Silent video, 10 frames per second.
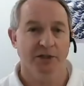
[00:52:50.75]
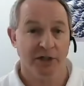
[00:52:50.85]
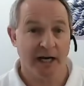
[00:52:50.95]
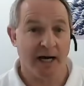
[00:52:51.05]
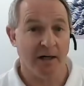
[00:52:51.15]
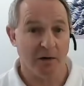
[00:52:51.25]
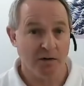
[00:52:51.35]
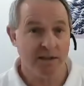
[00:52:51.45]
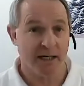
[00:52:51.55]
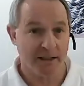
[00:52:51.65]
chicago
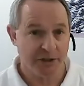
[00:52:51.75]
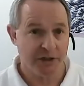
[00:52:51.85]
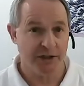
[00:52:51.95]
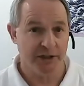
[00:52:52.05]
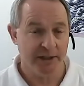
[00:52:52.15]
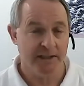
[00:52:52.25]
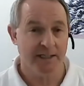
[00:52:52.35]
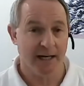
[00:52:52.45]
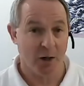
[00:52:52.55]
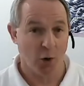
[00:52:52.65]
tai chi
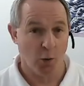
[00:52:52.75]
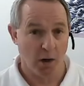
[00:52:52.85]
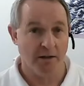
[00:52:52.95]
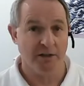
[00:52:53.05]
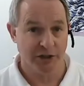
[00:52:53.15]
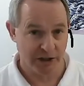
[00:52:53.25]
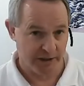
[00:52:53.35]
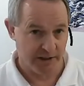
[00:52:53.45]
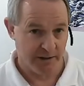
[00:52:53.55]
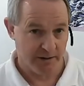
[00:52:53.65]
dot org.
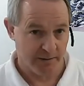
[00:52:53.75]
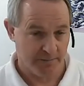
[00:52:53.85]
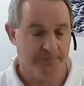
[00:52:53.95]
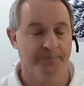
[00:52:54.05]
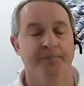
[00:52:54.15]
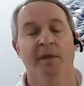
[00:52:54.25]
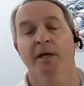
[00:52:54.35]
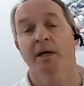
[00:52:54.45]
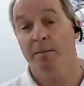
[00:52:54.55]
Okay.